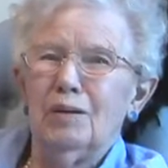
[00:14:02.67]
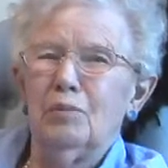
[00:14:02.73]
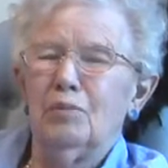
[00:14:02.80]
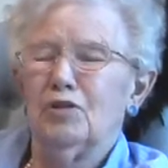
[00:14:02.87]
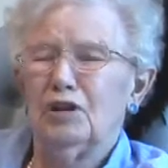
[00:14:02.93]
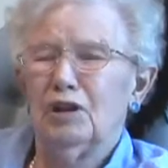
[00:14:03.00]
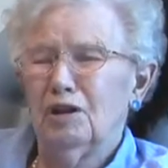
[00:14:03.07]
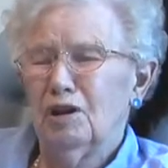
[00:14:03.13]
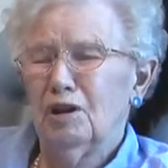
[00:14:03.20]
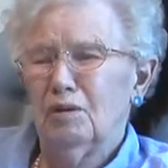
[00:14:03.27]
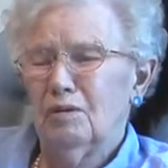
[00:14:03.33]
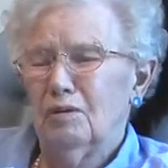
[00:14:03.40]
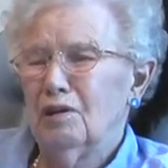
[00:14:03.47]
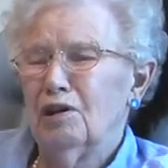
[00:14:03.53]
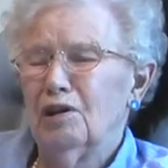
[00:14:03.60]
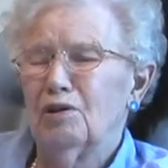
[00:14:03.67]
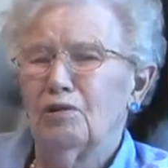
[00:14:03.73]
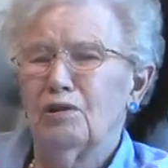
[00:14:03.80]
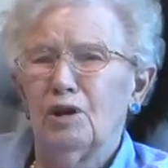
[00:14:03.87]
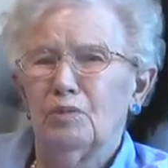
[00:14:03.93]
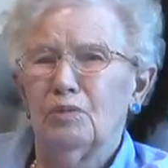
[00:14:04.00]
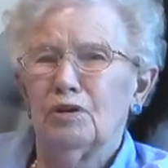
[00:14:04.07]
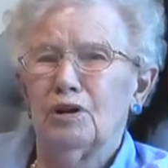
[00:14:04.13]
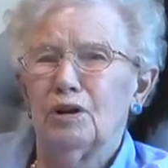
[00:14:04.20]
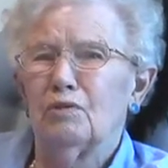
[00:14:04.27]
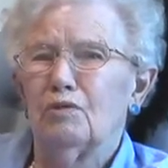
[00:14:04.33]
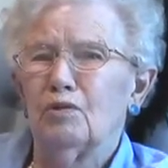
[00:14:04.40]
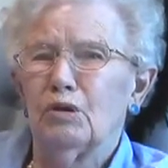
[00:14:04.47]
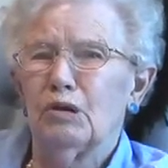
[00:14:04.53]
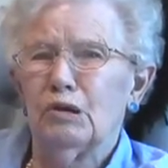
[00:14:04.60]
But then they later on became
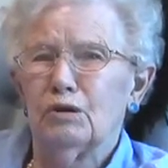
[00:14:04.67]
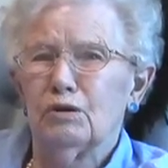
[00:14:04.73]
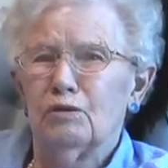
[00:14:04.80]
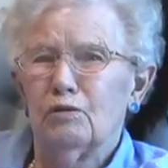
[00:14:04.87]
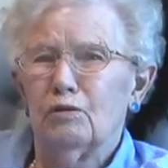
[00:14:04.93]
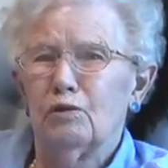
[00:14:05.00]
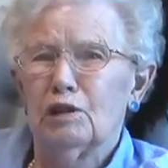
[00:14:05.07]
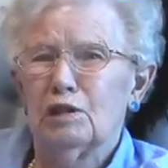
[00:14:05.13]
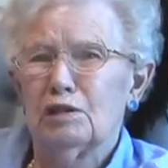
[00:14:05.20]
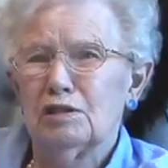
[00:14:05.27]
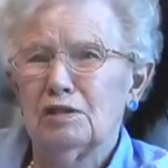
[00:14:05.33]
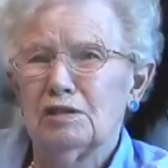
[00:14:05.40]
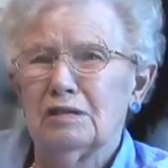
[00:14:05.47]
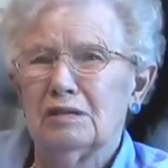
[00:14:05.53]
very good friends.